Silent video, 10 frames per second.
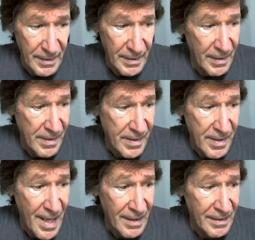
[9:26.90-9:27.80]

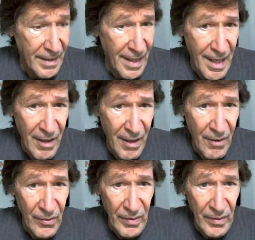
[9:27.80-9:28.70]
exactly how
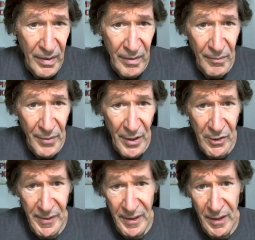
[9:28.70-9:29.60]

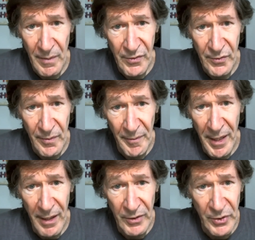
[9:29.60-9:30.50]
punishment comes from a
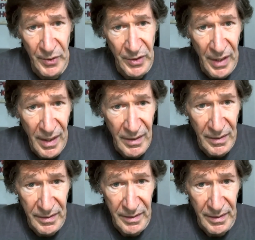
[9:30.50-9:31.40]
parent to a
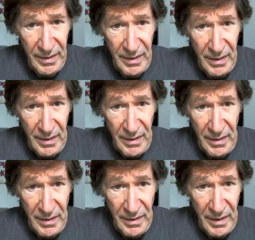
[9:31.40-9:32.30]
child.
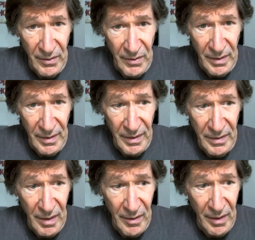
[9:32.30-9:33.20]
You know,
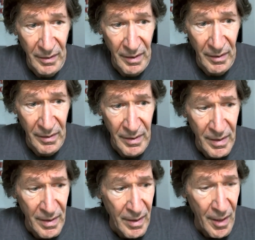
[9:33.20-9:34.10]

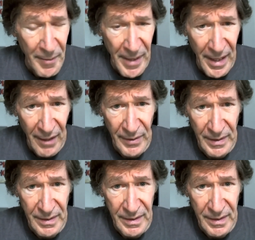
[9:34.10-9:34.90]
a parent